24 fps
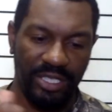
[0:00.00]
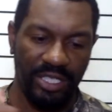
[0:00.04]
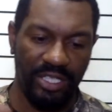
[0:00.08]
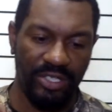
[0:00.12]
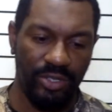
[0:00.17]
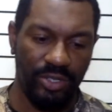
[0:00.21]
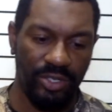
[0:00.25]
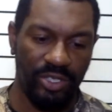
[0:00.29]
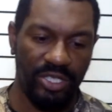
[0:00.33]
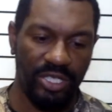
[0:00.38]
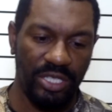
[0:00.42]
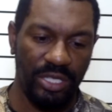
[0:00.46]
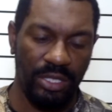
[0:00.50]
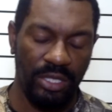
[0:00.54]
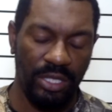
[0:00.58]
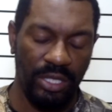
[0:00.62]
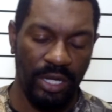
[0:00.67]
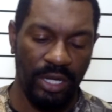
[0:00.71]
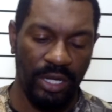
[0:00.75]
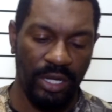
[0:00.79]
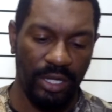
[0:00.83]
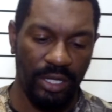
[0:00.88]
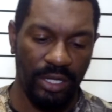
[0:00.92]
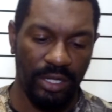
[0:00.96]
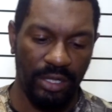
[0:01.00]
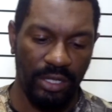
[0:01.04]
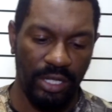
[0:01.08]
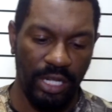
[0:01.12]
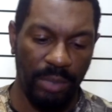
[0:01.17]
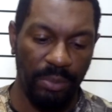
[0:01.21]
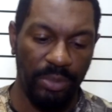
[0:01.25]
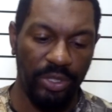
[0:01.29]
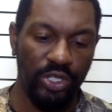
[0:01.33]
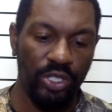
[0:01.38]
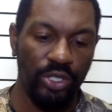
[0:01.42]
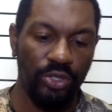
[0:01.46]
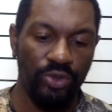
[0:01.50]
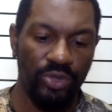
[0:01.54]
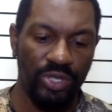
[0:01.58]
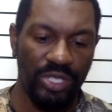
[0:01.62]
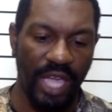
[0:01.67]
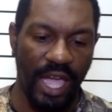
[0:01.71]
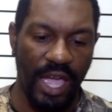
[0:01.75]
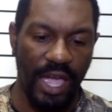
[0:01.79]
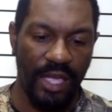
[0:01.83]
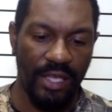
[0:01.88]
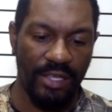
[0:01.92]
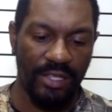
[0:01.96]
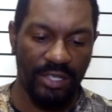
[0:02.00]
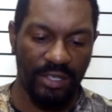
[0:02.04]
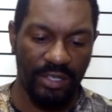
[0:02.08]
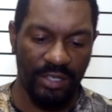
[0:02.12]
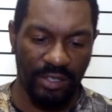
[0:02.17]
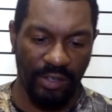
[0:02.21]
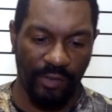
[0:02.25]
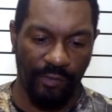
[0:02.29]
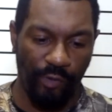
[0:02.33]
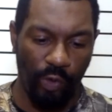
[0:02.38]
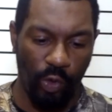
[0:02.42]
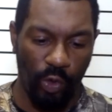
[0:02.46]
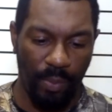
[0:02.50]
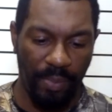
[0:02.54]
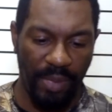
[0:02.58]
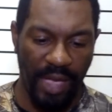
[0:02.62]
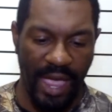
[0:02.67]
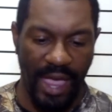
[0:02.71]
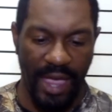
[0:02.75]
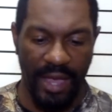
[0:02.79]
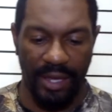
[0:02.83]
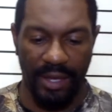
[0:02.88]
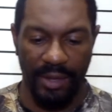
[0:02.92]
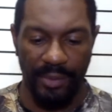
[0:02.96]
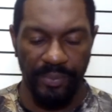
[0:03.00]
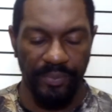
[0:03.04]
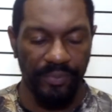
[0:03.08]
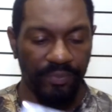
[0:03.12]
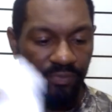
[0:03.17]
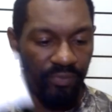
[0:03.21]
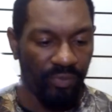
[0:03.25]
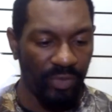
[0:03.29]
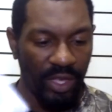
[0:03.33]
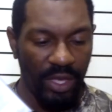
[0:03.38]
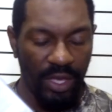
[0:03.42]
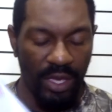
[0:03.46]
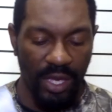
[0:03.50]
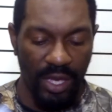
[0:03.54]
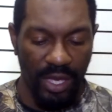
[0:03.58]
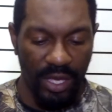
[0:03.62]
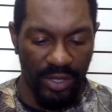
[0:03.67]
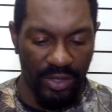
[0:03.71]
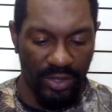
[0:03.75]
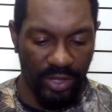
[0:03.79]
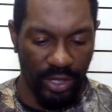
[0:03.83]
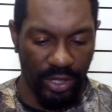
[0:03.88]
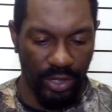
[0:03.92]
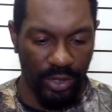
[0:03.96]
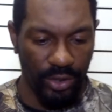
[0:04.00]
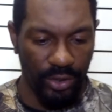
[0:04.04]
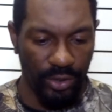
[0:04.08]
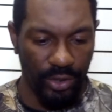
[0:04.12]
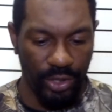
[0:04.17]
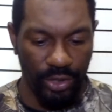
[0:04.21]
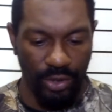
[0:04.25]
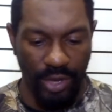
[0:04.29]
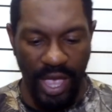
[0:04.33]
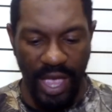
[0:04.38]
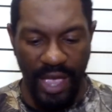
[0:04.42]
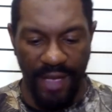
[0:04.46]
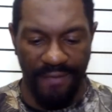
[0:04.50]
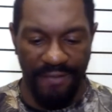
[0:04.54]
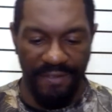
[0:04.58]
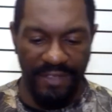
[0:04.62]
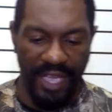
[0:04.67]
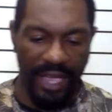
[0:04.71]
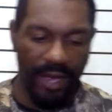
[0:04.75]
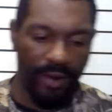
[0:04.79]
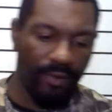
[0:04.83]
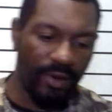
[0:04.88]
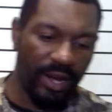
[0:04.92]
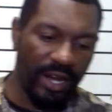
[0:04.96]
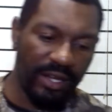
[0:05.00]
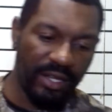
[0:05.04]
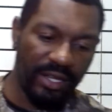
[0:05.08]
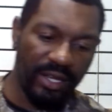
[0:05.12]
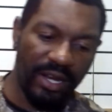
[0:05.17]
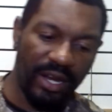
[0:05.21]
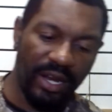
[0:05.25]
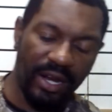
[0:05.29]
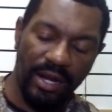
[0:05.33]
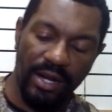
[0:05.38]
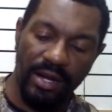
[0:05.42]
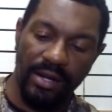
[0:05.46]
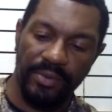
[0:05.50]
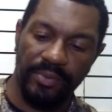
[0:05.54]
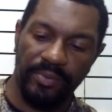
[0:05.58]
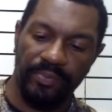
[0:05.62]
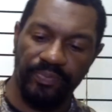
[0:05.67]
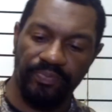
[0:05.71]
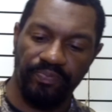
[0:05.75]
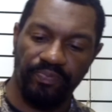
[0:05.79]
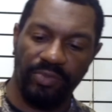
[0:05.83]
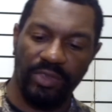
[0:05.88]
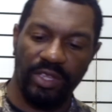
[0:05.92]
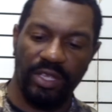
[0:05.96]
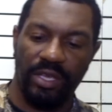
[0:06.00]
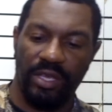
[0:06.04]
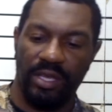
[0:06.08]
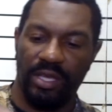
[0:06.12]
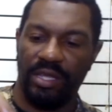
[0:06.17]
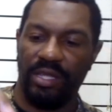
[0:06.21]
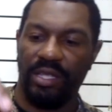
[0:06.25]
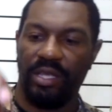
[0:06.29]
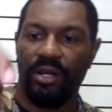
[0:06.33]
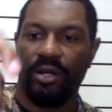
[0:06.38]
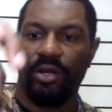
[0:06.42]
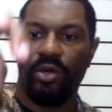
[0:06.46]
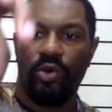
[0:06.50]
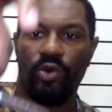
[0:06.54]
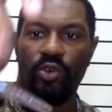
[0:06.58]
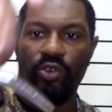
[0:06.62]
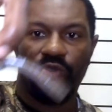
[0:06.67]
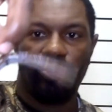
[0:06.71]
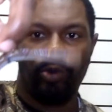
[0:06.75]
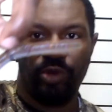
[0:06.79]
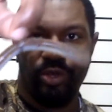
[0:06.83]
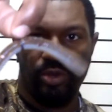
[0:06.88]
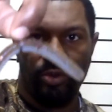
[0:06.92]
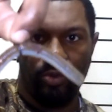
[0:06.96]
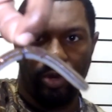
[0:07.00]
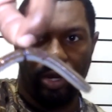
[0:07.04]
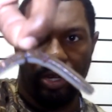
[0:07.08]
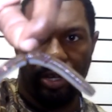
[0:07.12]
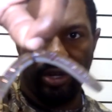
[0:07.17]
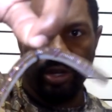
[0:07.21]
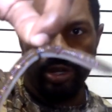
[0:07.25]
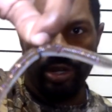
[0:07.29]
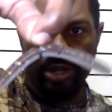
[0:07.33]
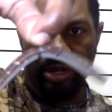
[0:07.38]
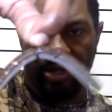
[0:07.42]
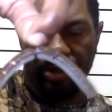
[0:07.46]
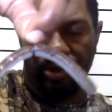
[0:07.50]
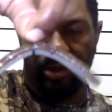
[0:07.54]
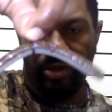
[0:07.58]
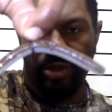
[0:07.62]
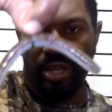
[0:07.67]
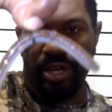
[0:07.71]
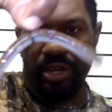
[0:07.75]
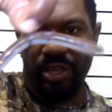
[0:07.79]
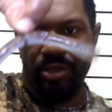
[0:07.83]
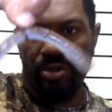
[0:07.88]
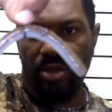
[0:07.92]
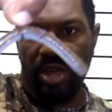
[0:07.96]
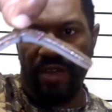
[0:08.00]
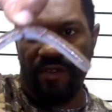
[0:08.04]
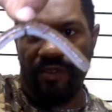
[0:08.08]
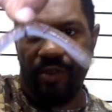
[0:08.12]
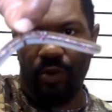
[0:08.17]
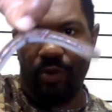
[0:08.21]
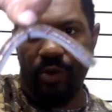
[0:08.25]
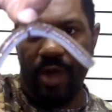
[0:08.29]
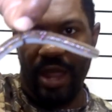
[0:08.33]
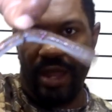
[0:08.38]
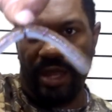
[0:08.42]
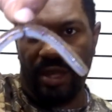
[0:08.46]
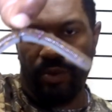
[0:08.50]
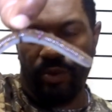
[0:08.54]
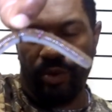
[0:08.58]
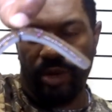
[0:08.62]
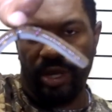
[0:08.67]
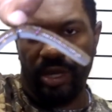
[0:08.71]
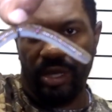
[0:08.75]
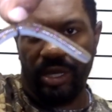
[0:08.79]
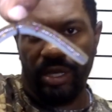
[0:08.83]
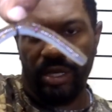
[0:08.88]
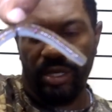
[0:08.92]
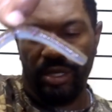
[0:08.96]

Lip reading: These are number 2 size. It's a 4-pack. So you have that right there. And then, of course, when you run your hook through there, you have your wacky rig.